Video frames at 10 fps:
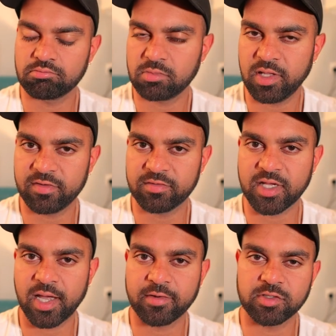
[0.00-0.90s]
level of
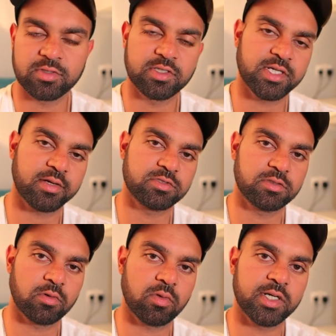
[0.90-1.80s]
character and integrity
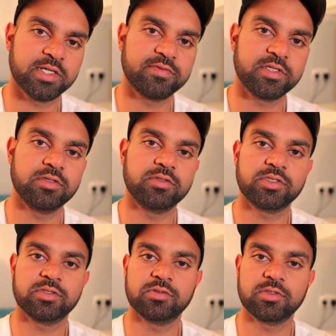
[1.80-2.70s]
required for you
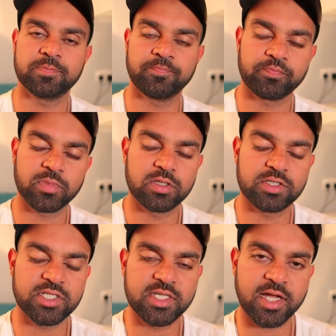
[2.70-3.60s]
to
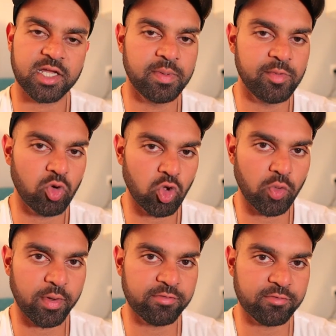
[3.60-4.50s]
see that commitment all the
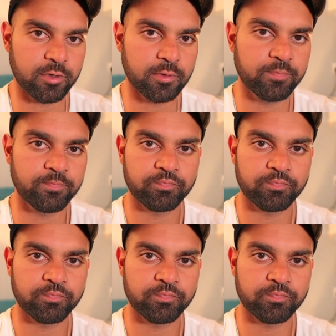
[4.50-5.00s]
way through